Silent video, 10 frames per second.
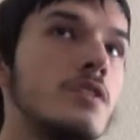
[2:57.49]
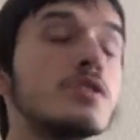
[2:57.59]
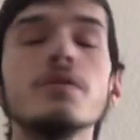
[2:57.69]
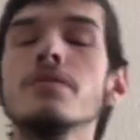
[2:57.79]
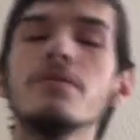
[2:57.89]

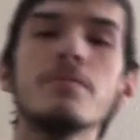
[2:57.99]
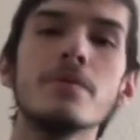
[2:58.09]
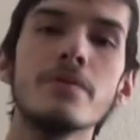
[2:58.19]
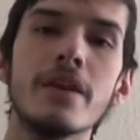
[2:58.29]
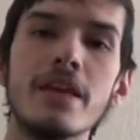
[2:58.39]
so
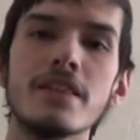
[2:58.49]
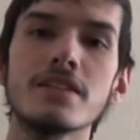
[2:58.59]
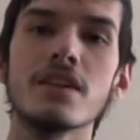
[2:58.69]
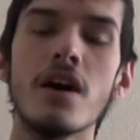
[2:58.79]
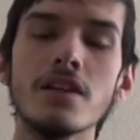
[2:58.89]
you get
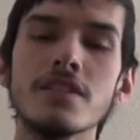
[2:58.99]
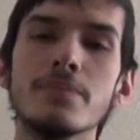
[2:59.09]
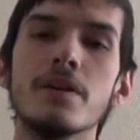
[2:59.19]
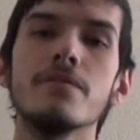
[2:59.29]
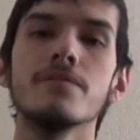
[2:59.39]
this
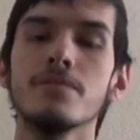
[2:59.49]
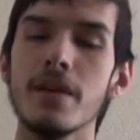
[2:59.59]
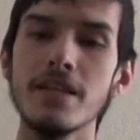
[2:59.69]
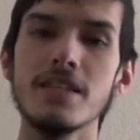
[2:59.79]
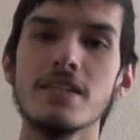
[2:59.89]
concept of
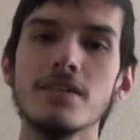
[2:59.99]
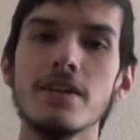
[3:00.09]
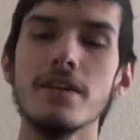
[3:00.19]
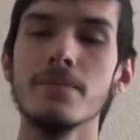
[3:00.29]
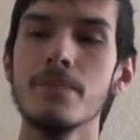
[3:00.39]

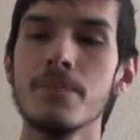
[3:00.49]
essentially,